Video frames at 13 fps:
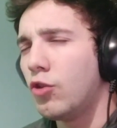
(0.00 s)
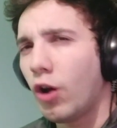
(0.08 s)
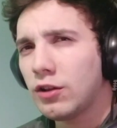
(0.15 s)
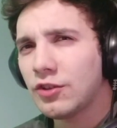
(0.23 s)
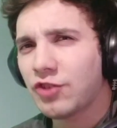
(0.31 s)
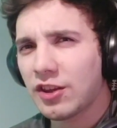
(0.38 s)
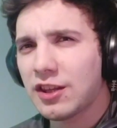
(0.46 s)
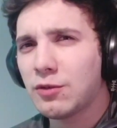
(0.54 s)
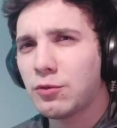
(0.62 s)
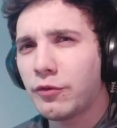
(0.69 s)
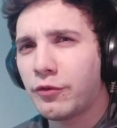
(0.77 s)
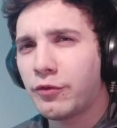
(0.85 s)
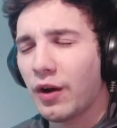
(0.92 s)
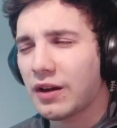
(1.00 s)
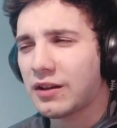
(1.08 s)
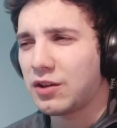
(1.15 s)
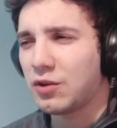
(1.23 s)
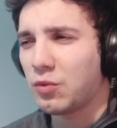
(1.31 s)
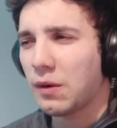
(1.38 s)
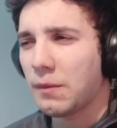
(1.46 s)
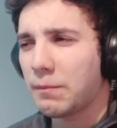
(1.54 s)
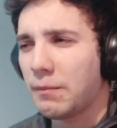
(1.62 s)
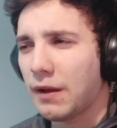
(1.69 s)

Knowledge, I think, will fuck you up,